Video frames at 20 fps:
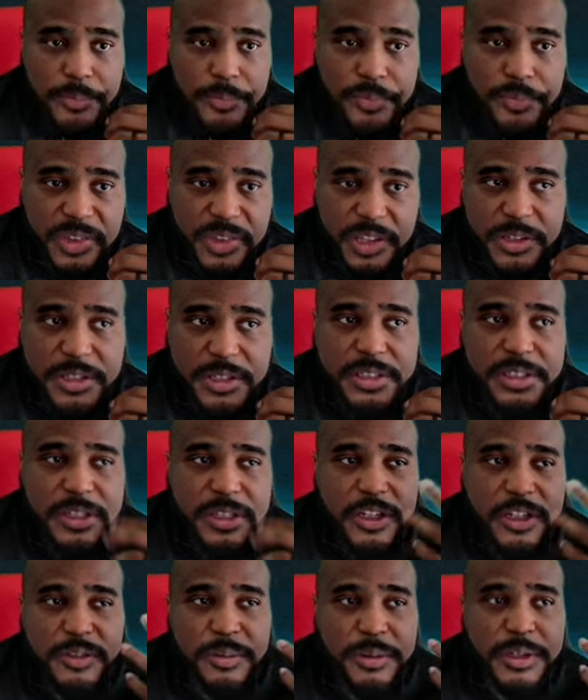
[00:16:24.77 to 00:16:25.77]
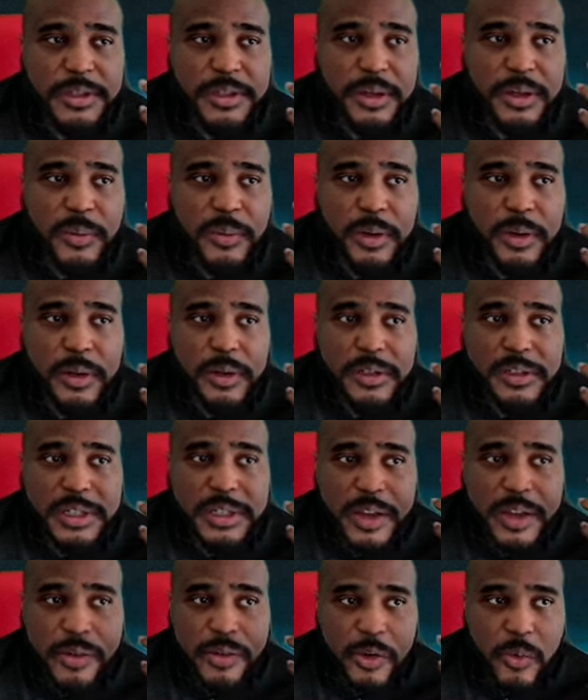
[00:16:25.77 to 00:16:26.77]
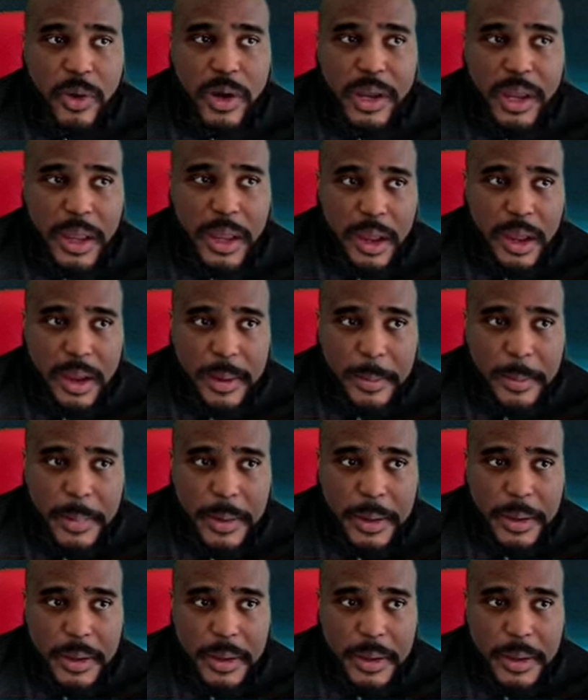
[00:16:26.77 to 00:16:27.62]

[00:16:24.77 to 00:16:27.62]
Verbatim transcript: It just sucks because I'd rather just have a great game.